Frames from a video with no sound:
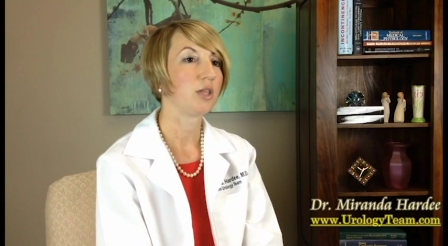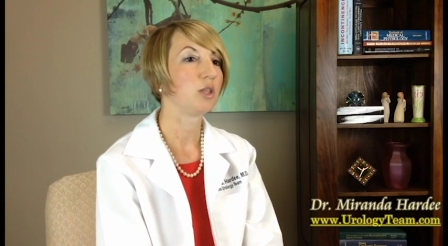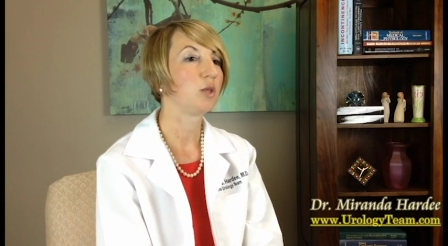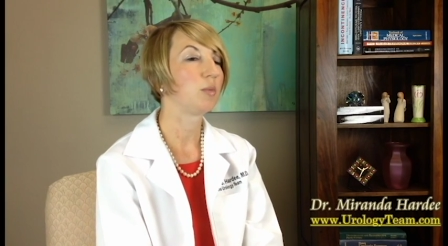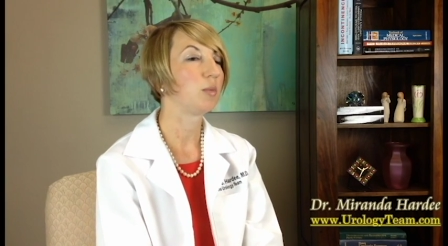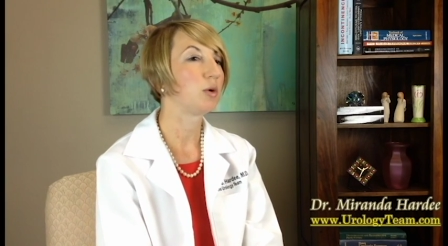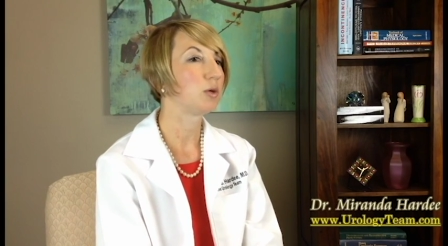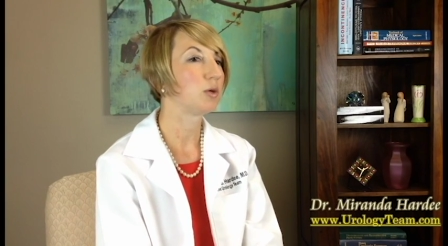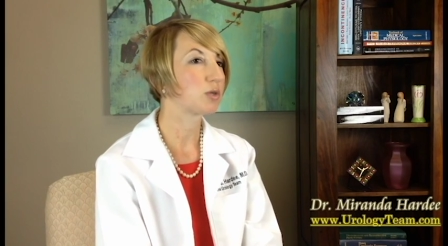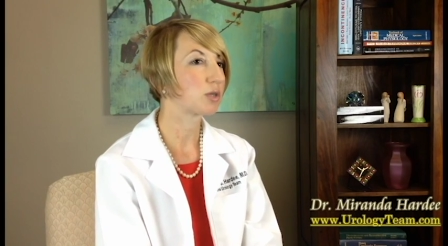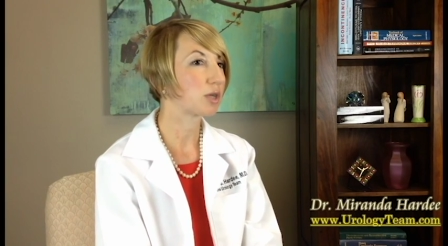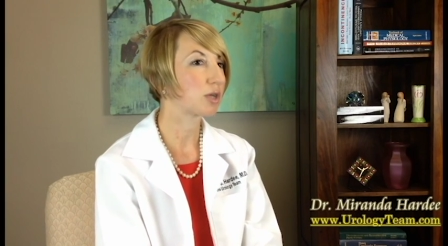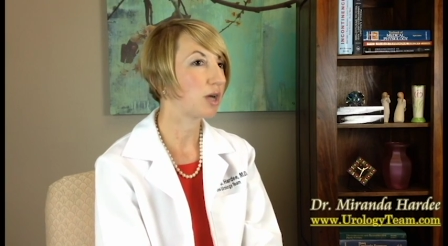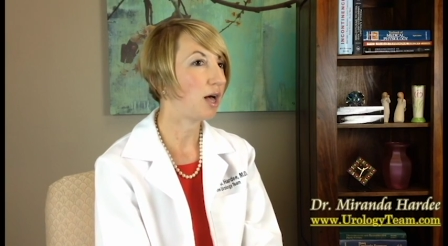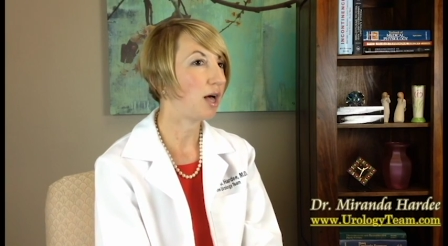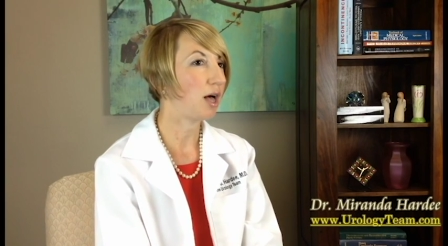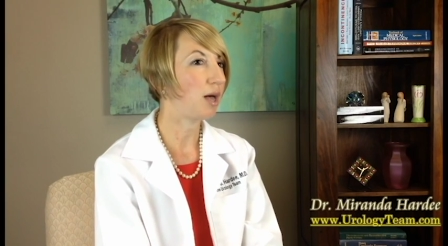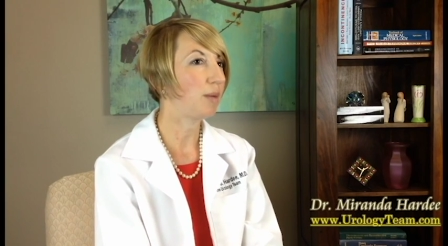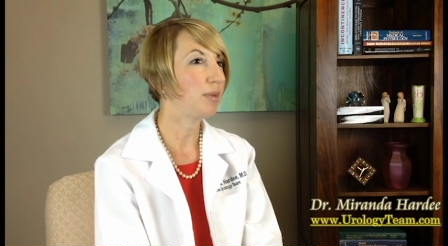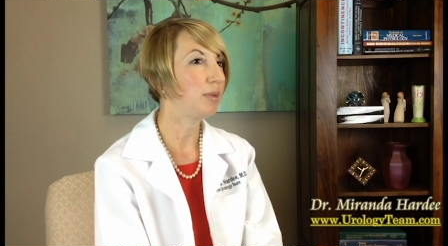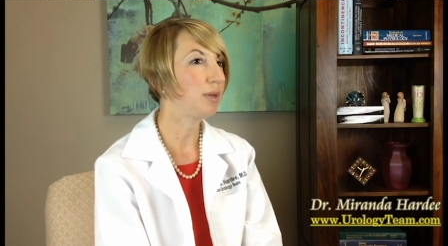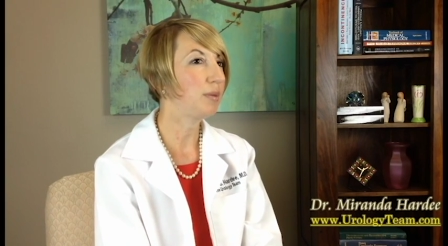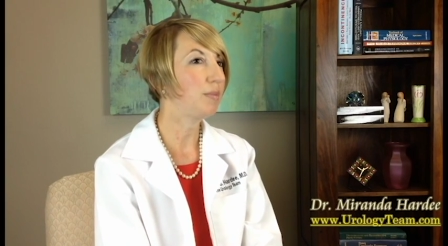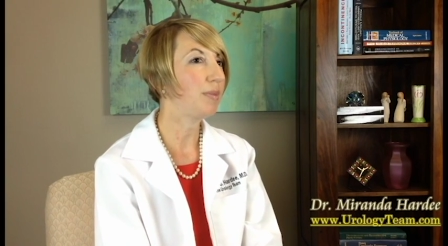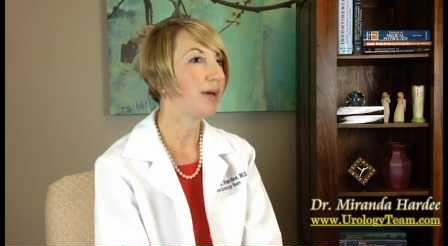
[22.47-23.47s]
The most
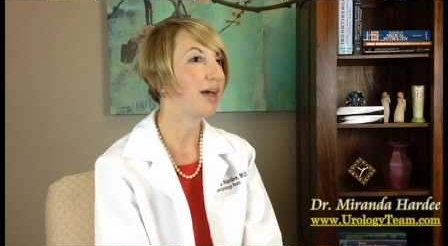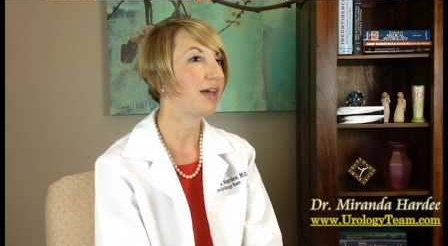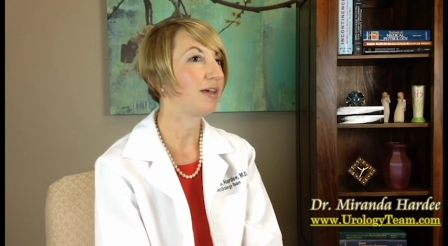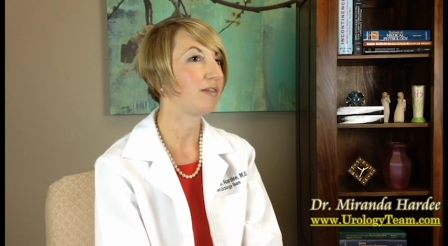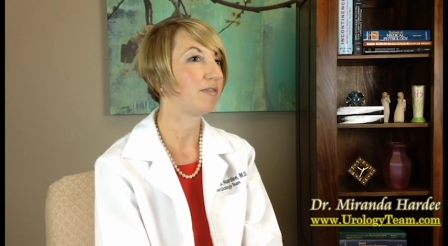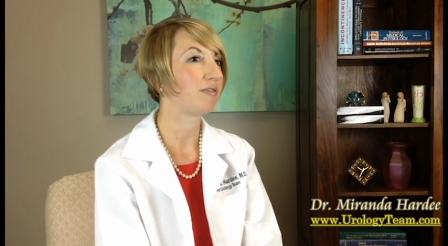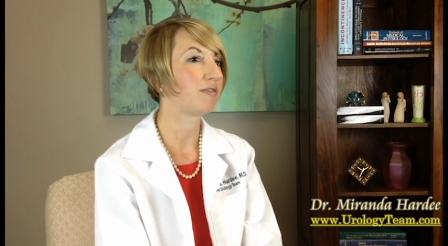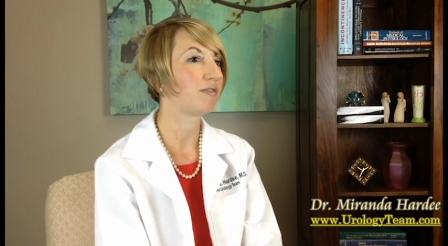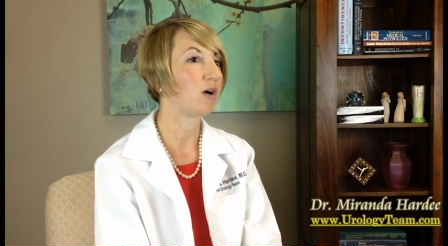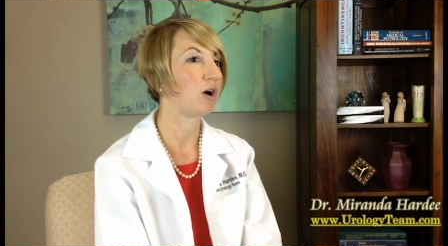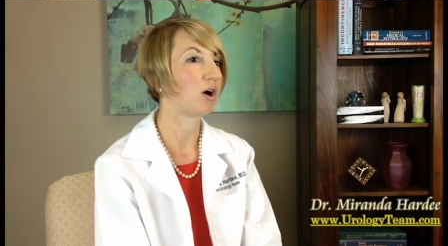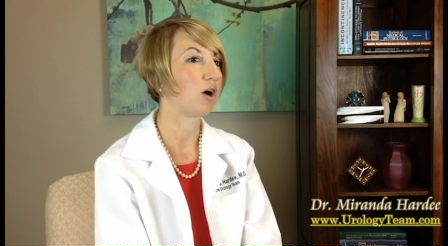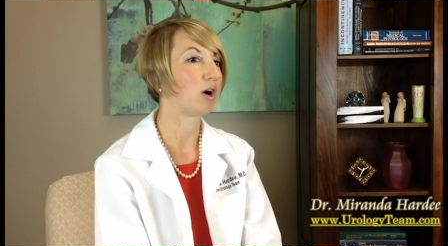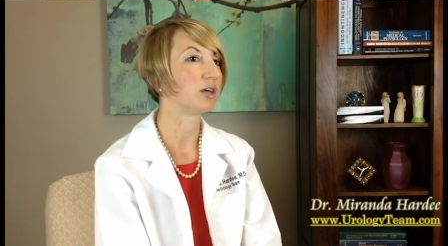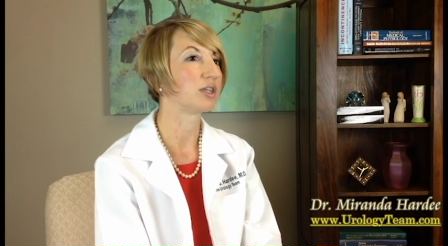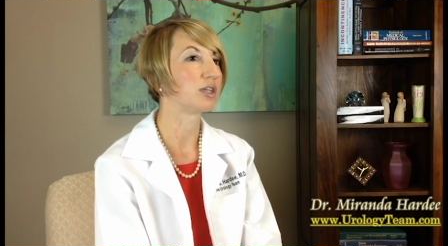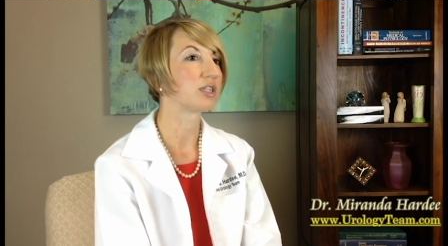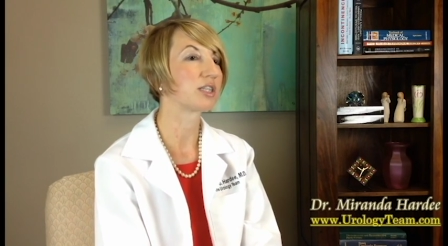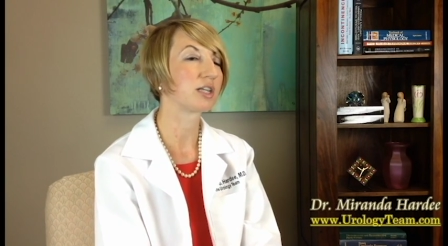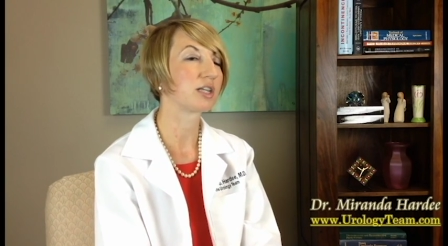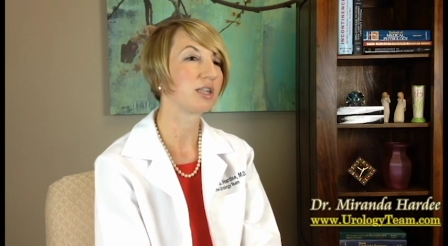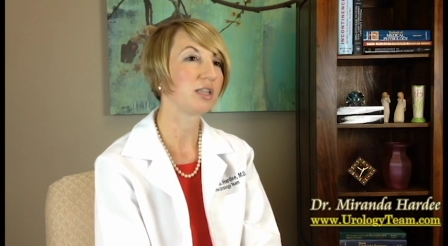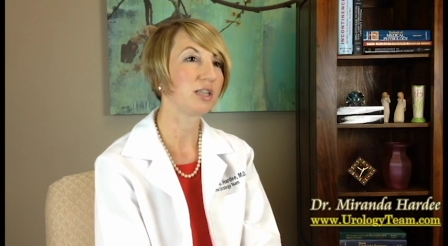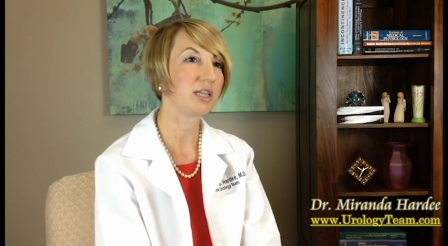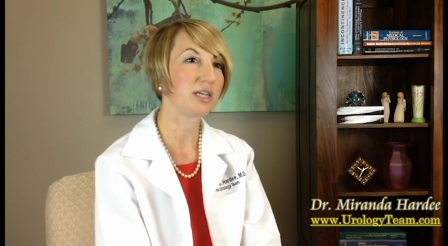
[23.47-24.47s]
common by far
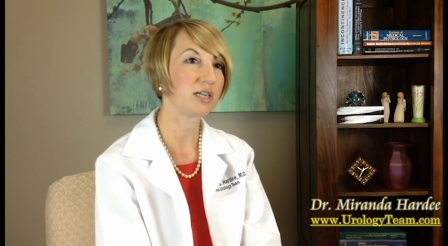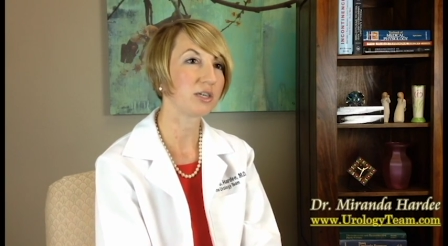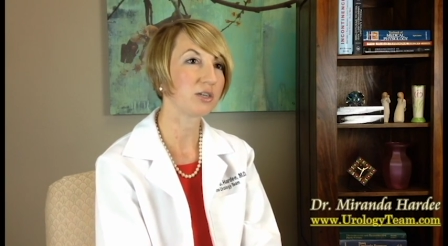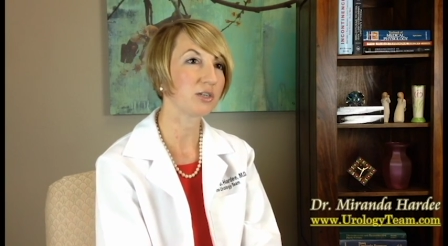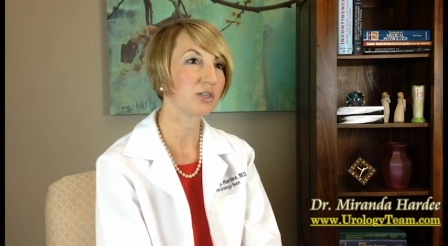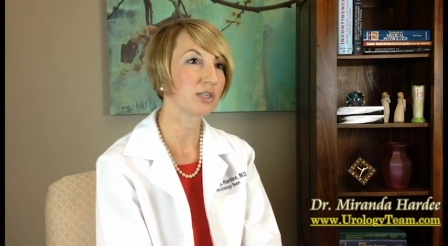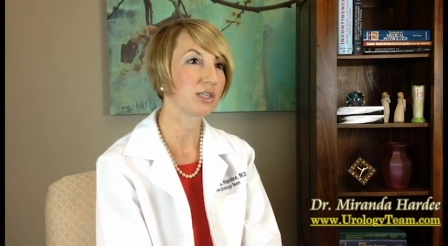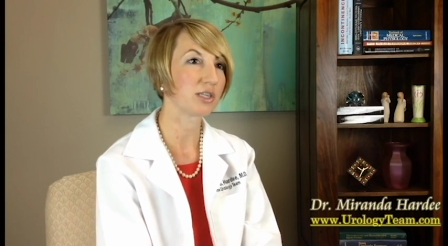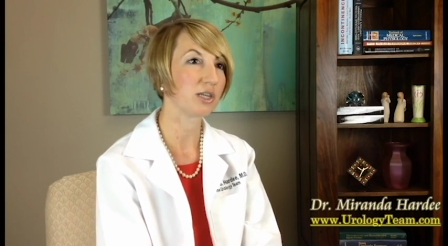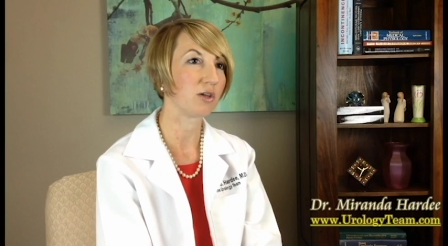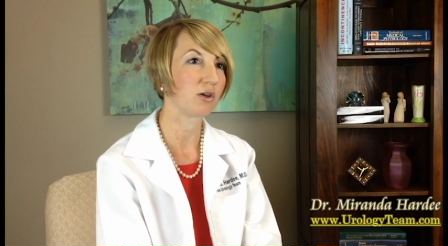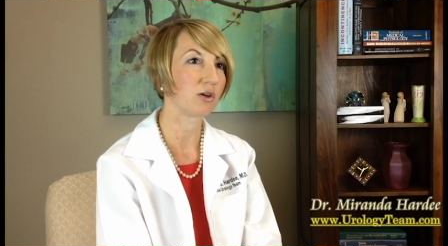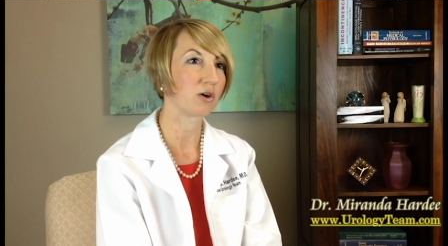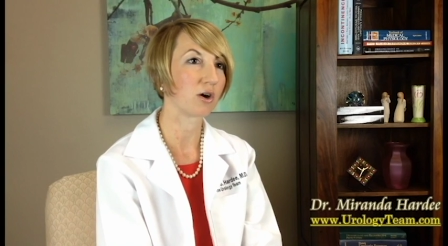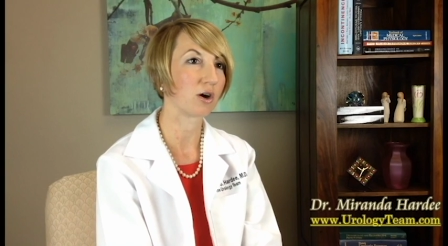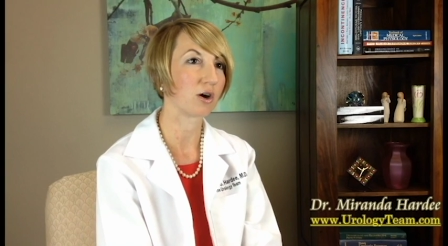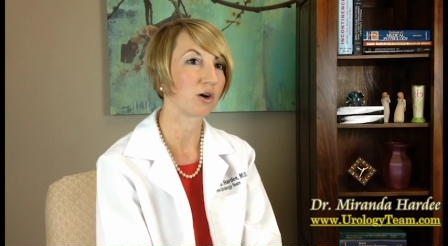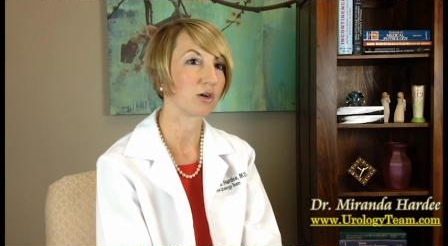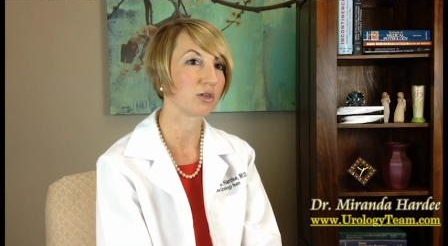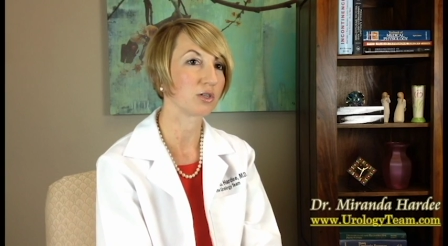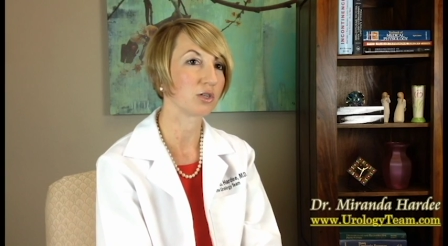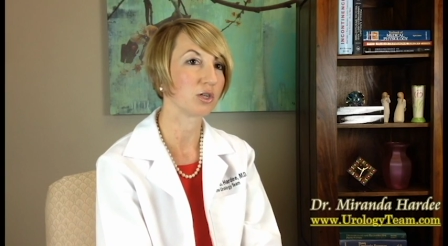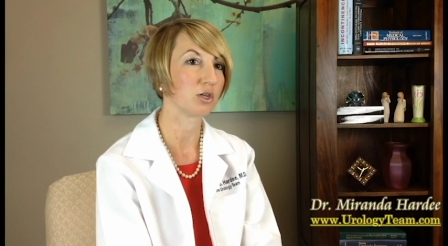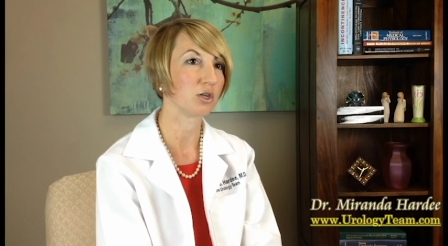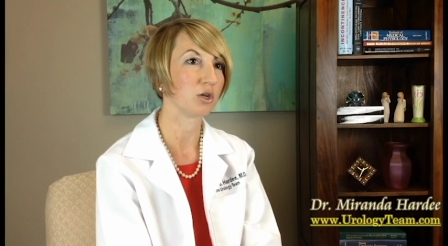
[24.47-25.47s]
is clear cell
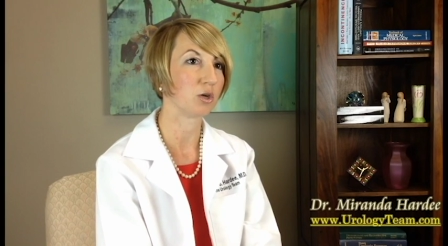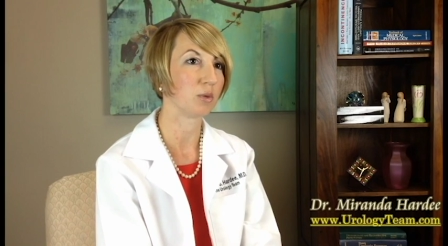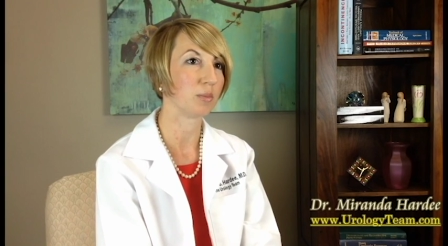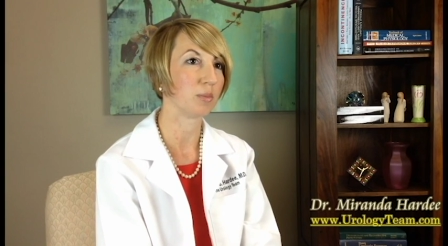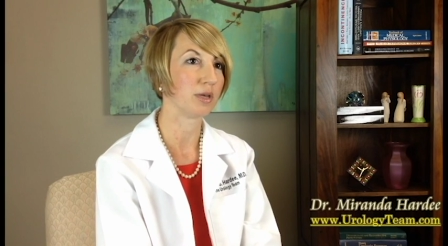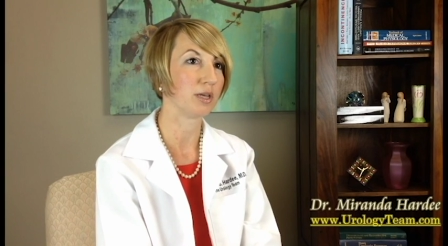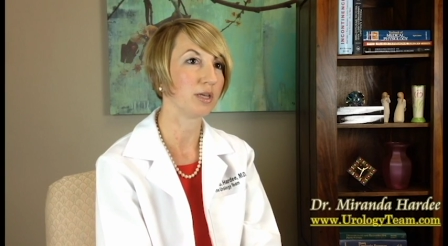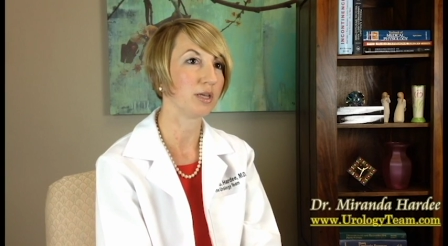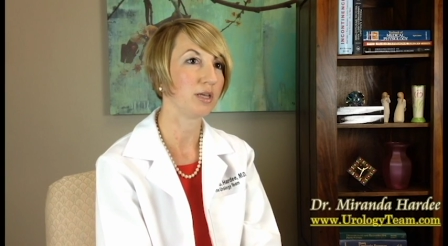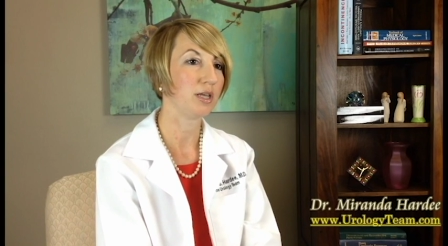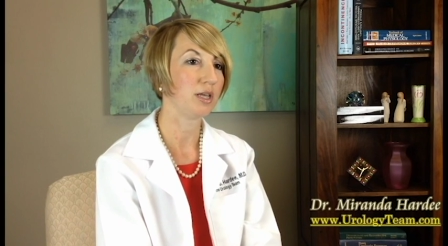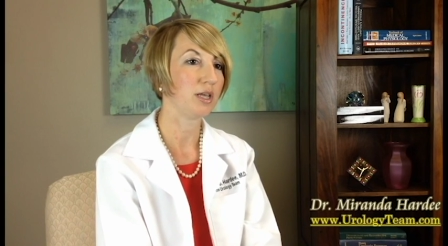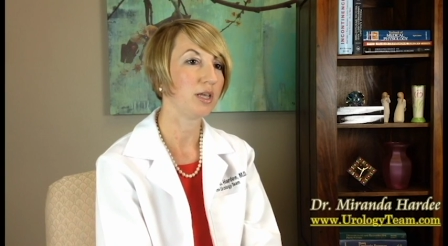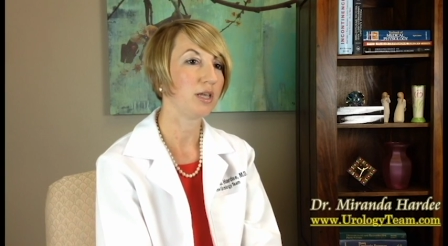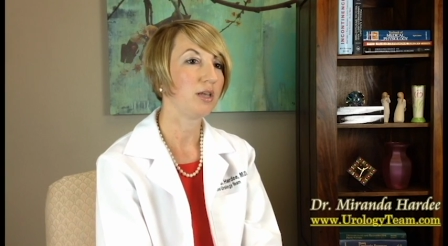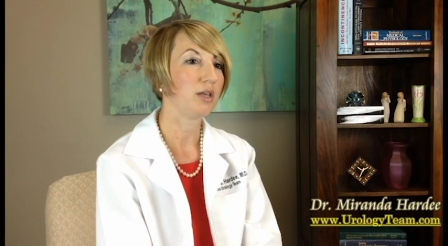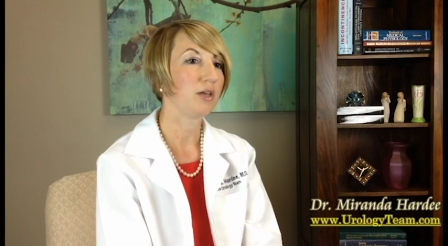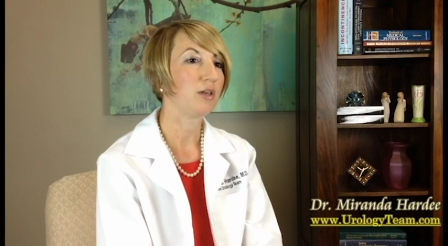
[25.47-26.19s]
carcinoma,